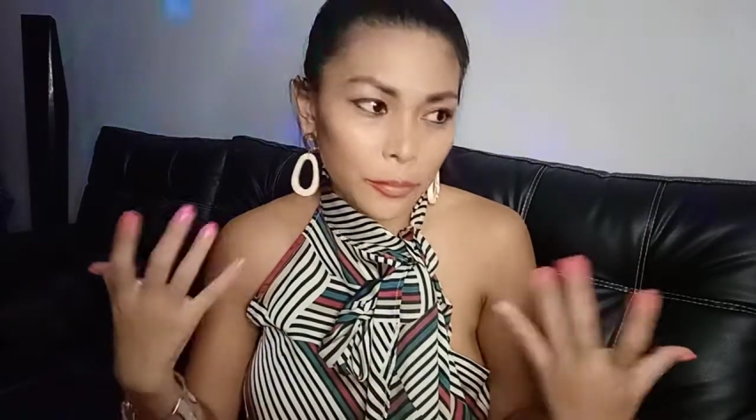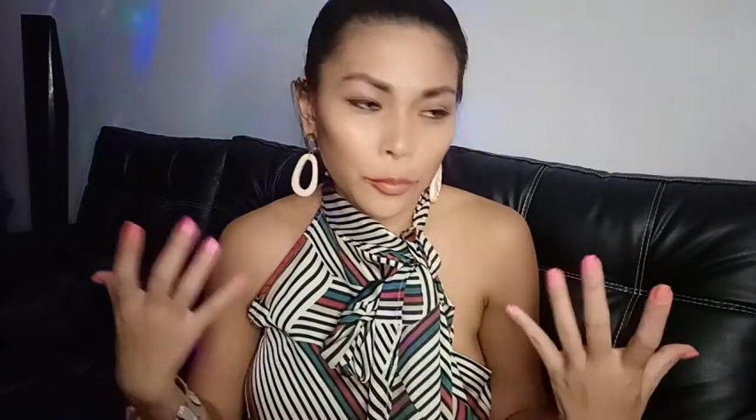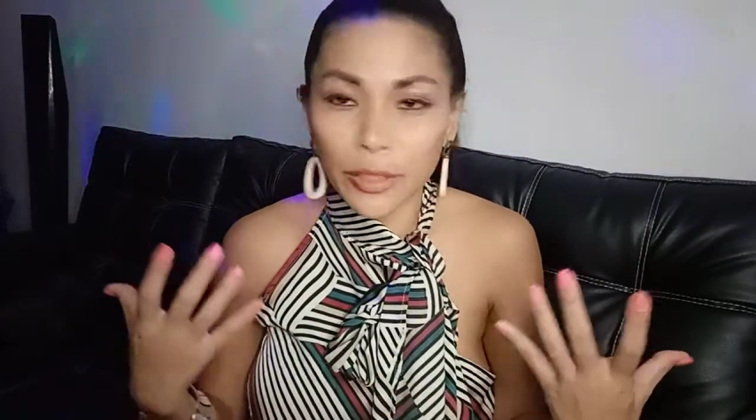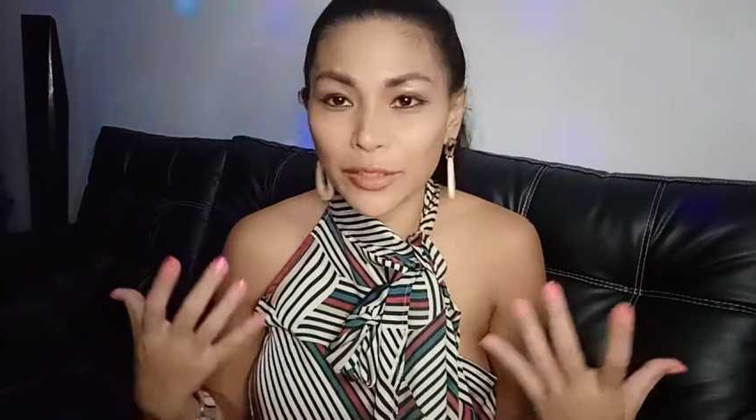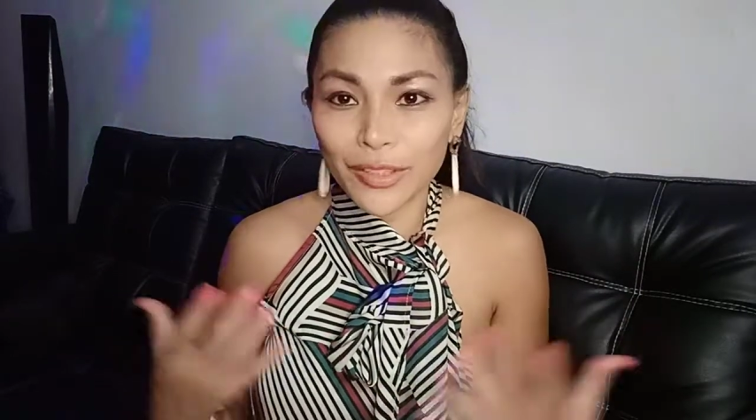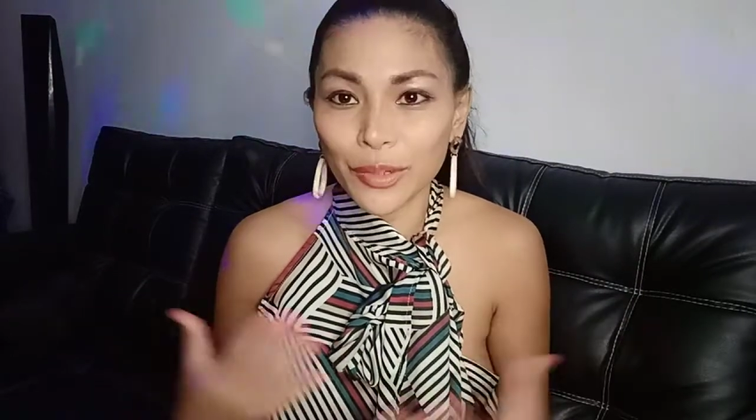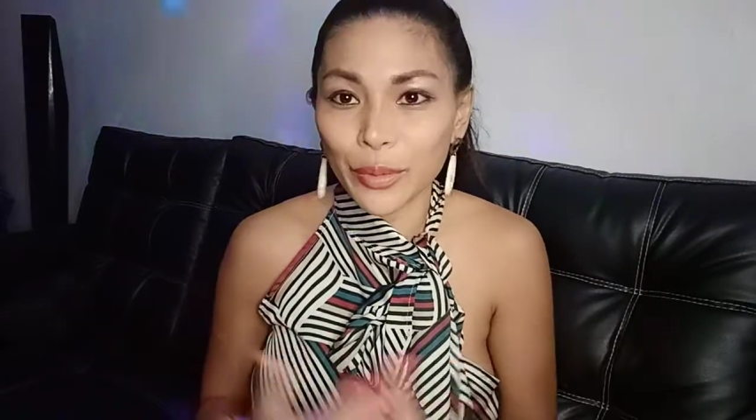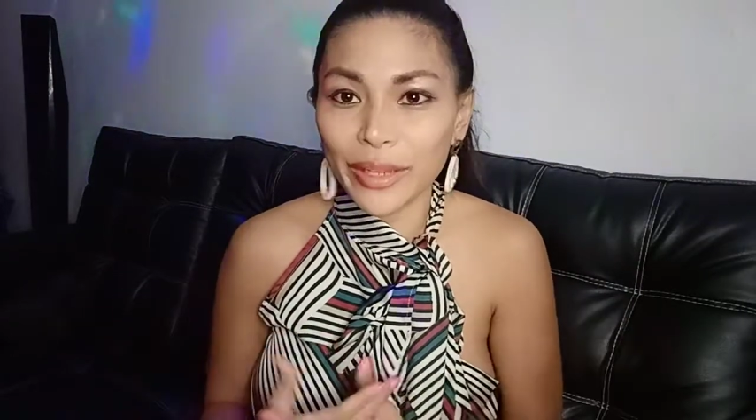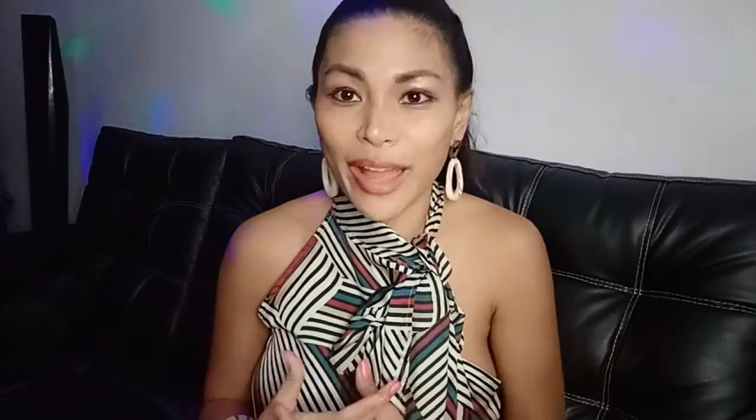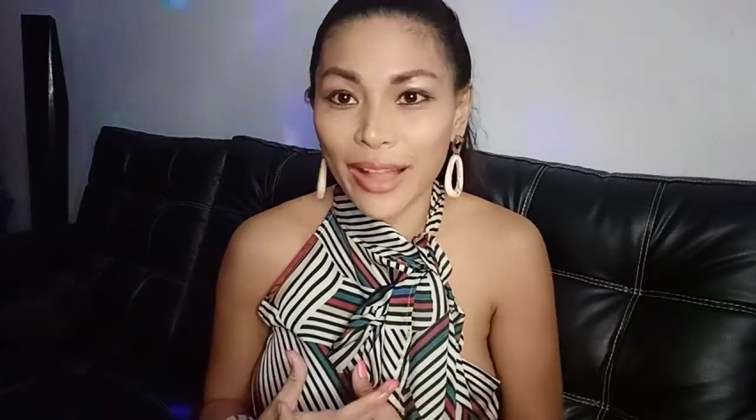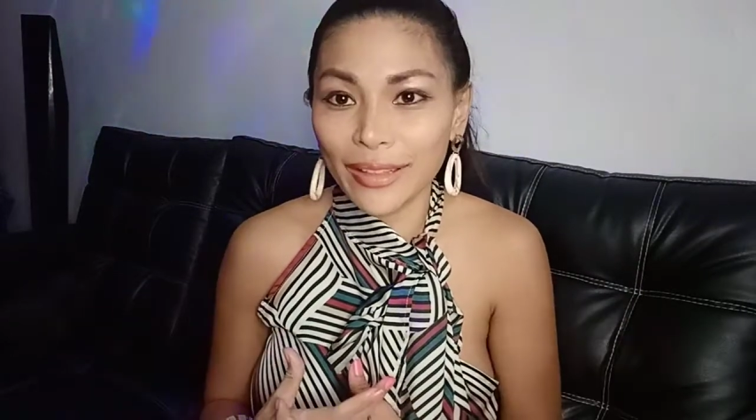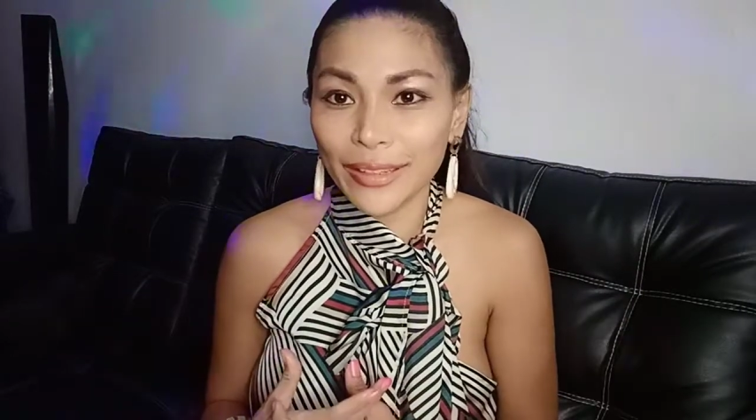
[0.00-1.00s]
that's the
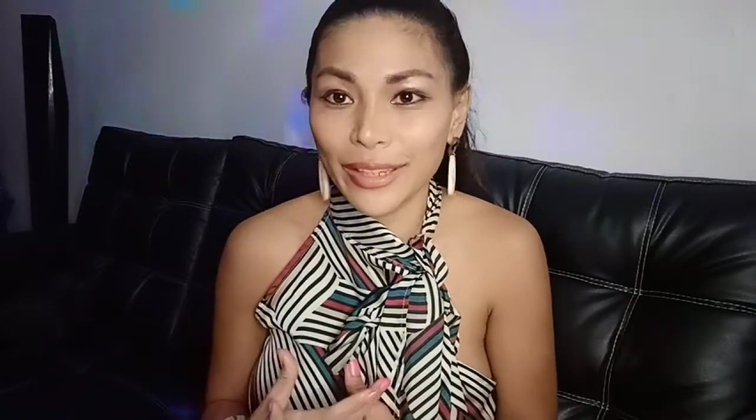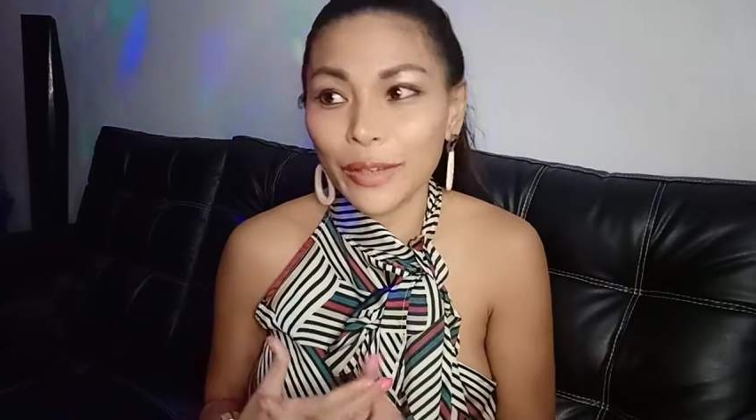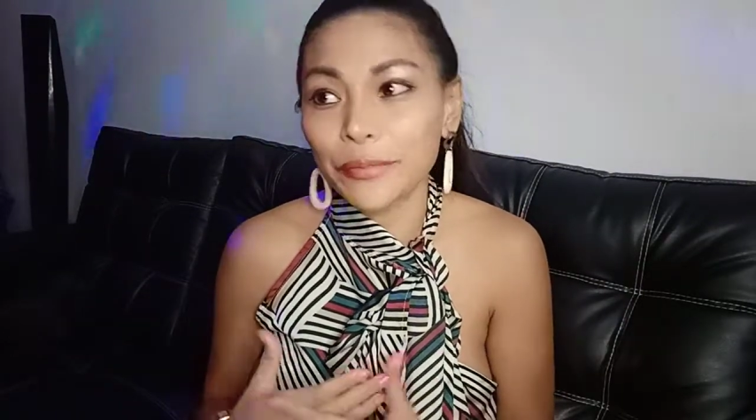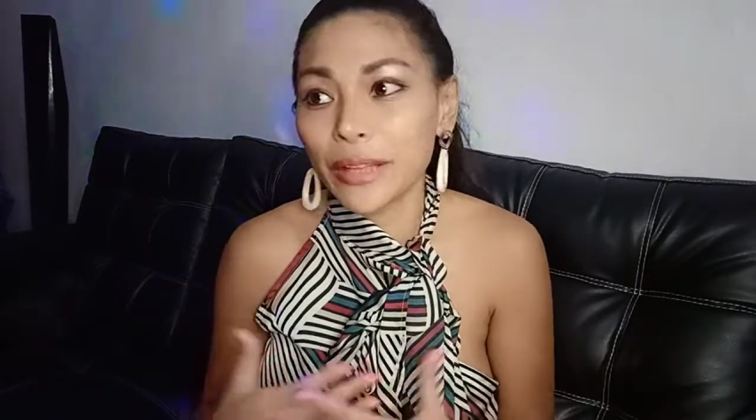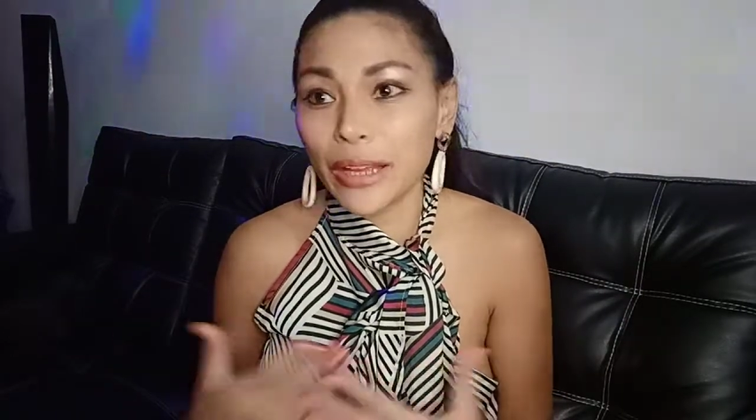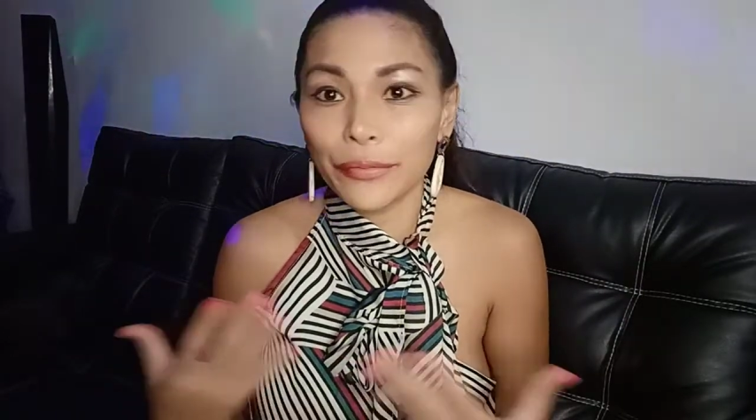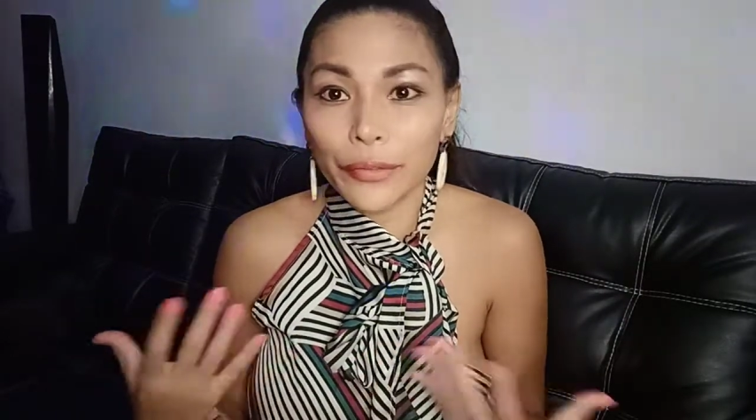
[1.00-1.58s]
reality of life.